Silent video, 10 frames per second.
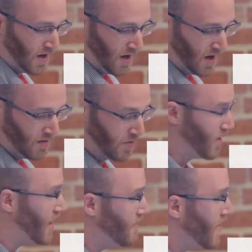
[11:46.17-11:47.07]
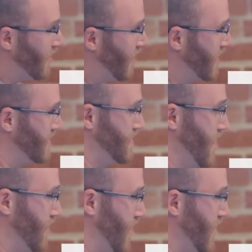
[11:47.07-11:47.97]
But we're getting better, right? So now
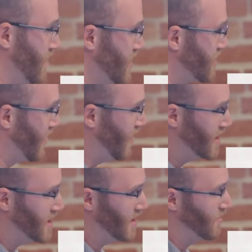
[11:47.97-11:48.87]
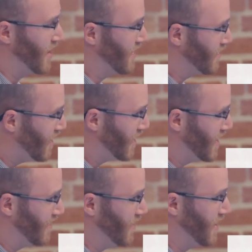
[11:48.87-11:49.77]
we're getting retry logic, we're getting
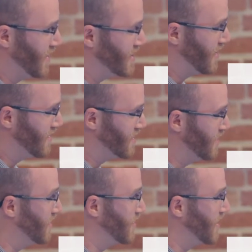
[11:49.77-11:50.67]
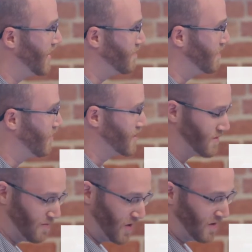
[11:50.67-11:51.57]
logging, we're getting lots of other stuff that we didn't have before. So we're
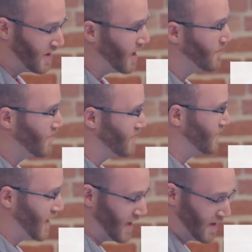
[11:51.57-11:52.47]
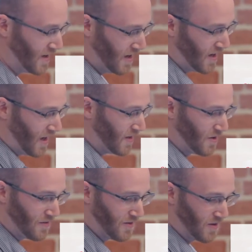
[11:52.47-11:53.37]
building it up. We're getting a little
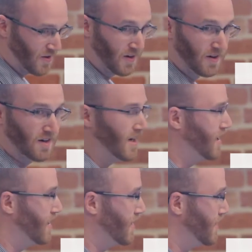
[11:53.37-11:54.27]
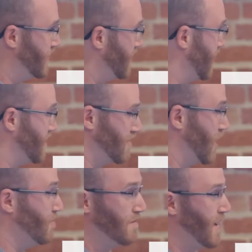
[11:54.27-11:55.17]
further into the
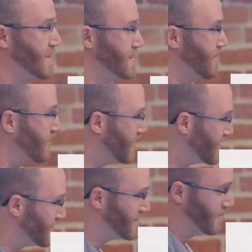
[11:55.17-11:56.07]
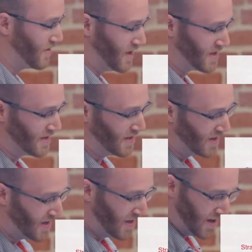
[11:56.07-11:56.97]
realm of possibility to use on production.
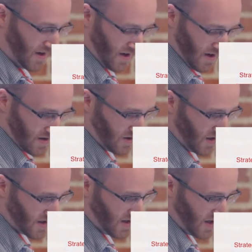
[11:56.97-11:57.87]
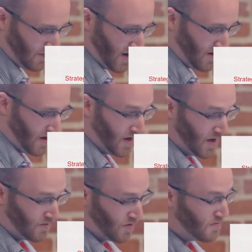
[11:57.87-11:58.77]
So let's talk
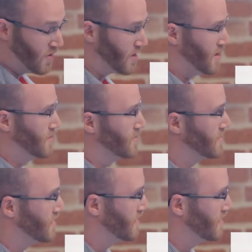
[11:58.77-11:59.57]
about remote queues.